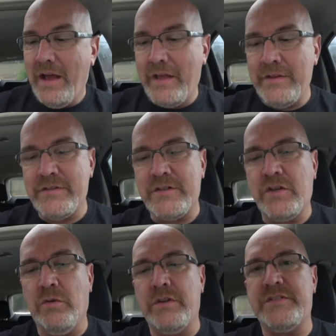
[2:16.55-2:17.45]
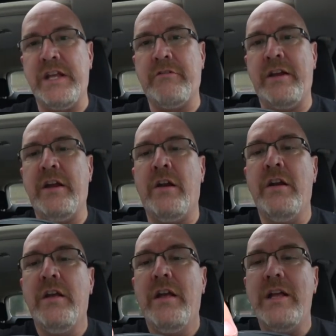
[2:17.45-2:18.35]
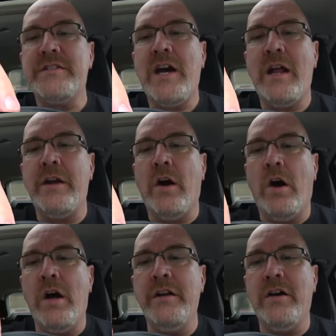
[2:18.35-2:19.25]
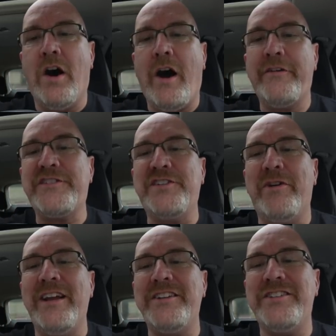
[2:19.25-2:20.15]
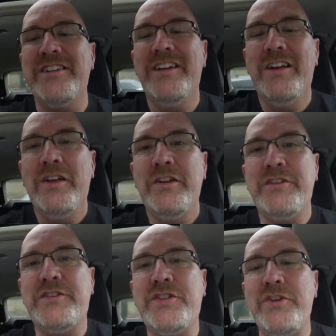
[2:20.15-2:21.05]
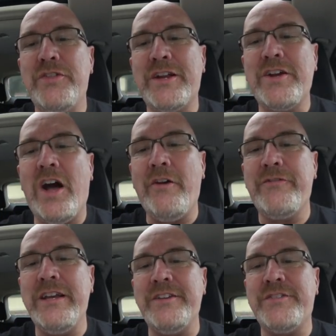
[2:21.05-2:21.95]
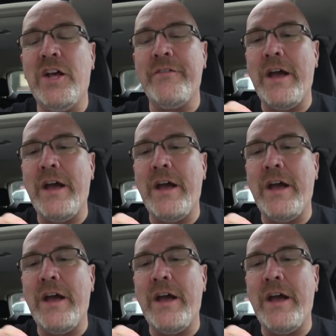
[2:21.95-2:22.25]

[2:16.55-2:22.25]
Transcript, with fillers: And this is the coolest thing right here. It's got an on-off switch to the coffee itself.